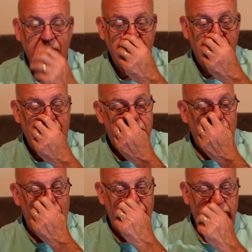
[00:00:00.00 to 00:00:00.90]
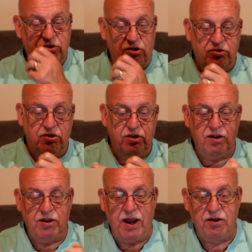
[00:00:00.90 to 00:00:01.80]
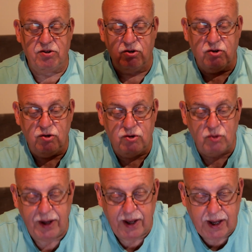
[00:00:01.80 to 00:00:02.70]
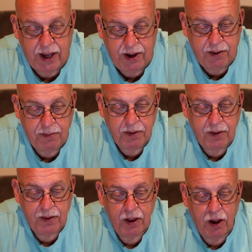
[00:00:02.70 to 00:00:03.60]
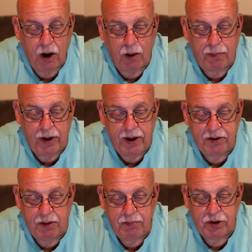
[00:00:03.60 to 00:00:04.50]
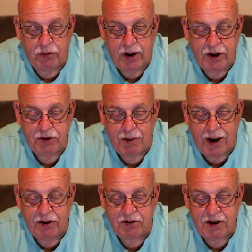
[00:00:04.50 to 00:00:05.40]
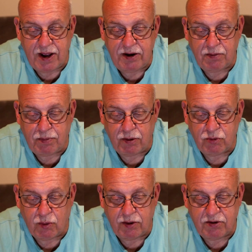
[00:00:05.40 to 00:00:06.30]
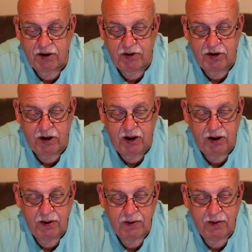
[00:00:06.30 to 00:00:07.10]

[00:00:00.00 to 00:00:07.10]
Base oil viscosity is ISO 220 again. Operating temperature range -10 to +170.